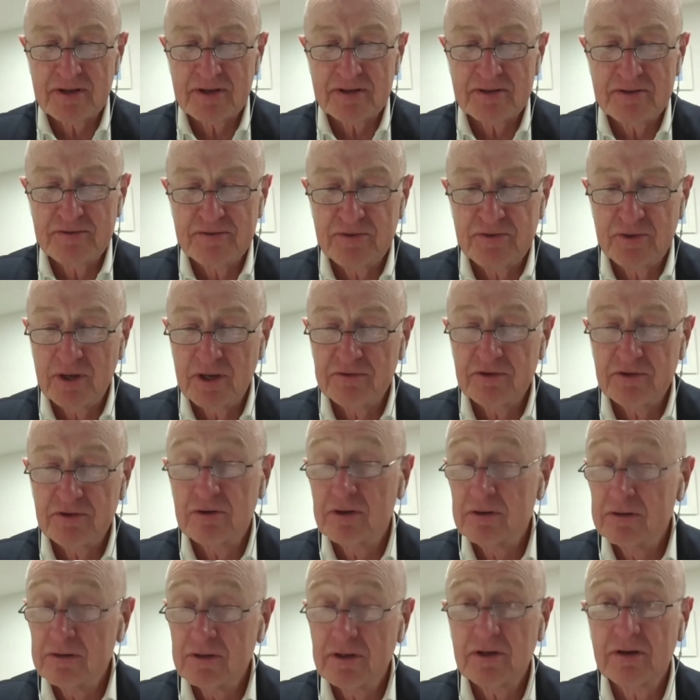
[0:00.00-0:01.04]
if you have your
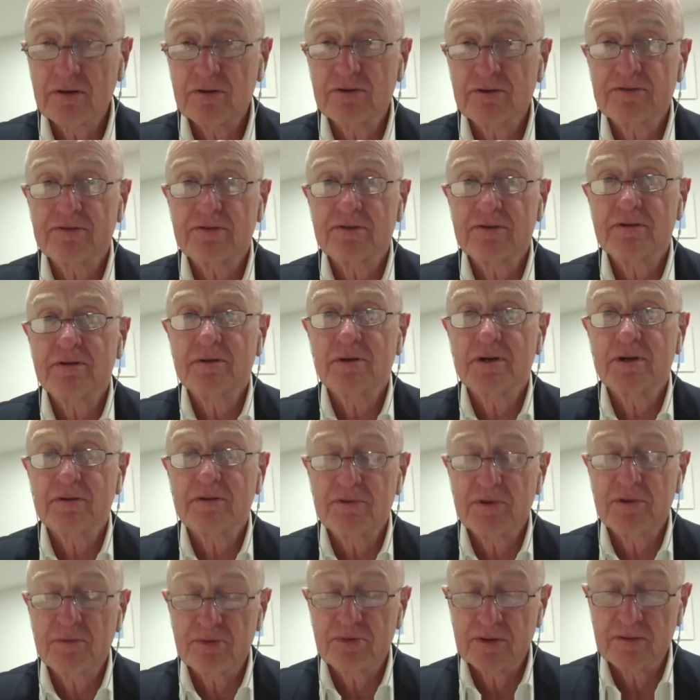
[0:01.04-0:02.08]
own currency, you have
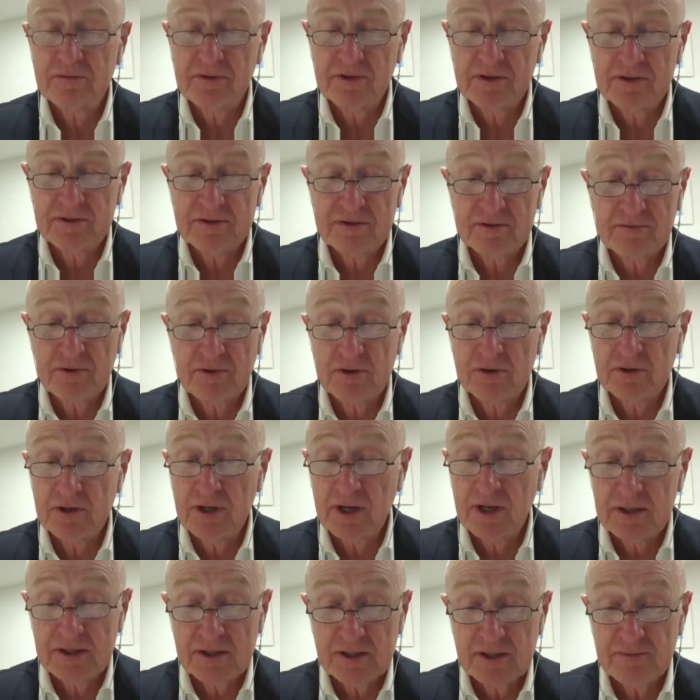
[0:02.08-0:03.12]
the privilege of
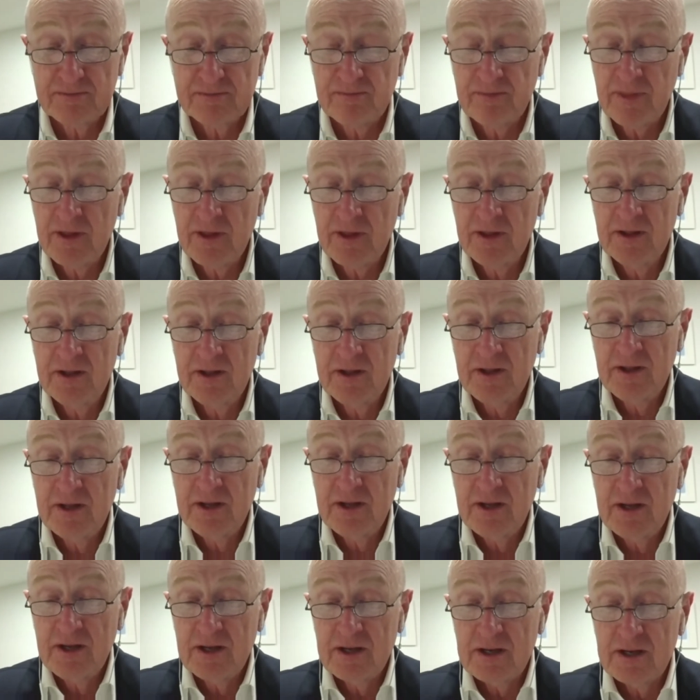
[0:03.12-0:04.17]
creating
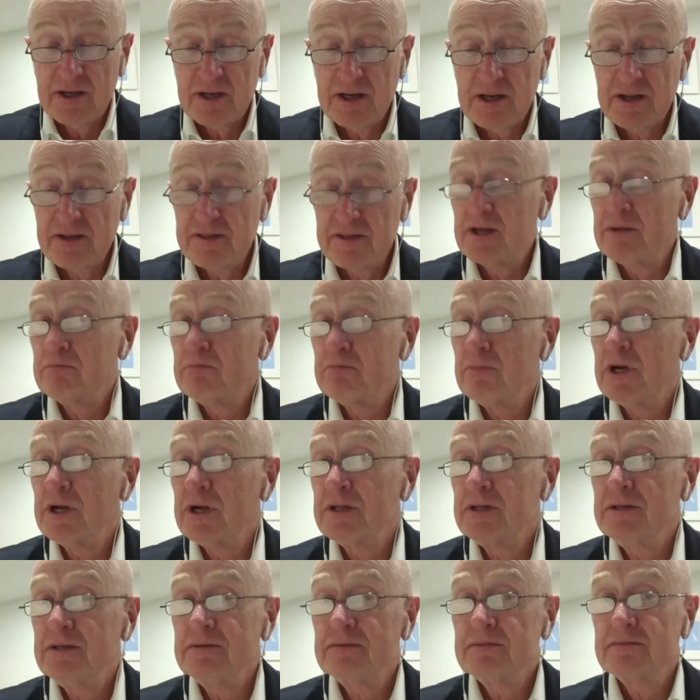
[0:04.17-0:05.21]
that
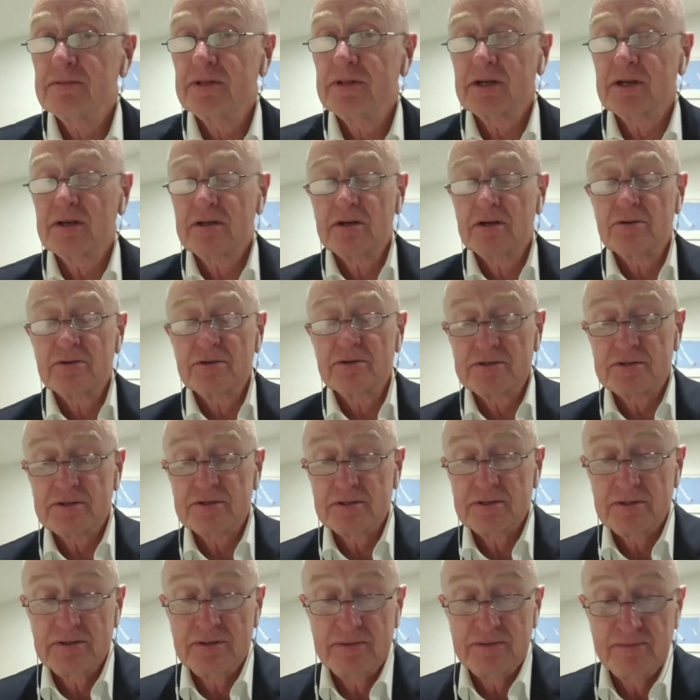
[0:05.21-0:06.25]
money, that
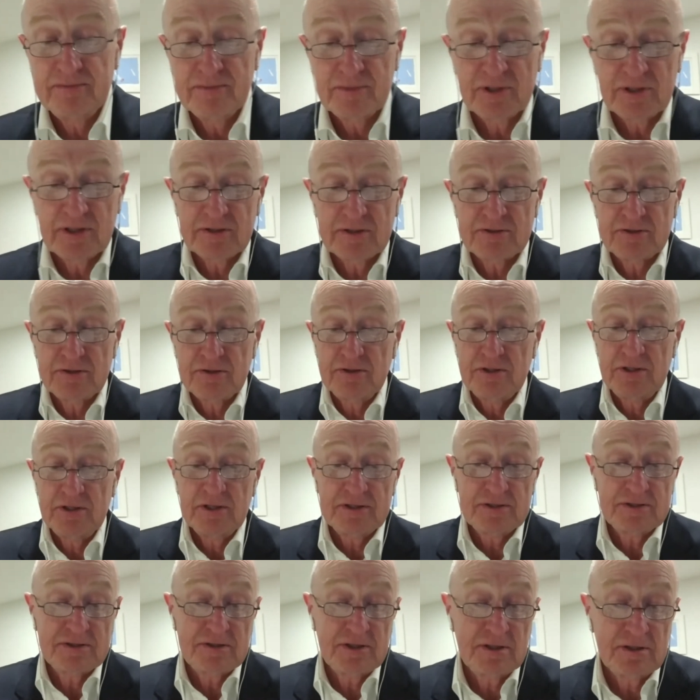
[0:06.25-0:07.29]
currency, to the
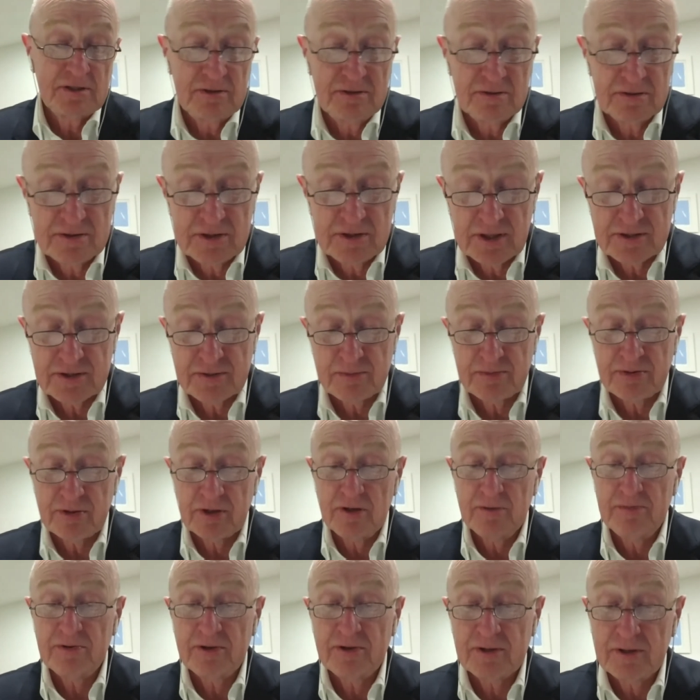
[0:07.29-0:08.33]
extent you judge
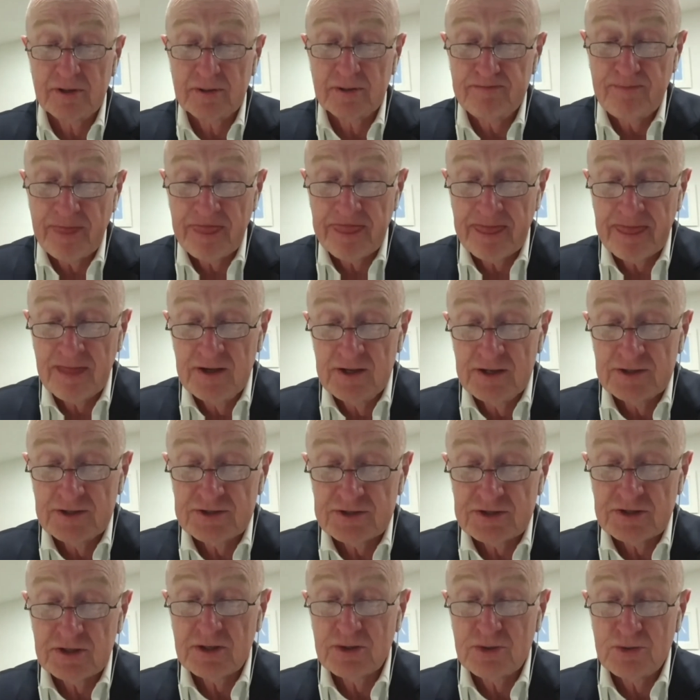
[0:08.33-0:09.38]
appropriate.
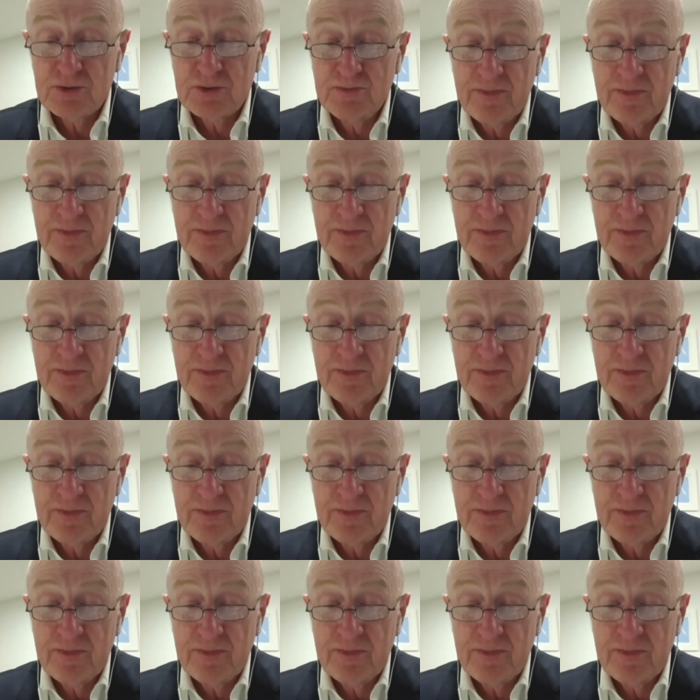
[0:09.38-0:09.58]
So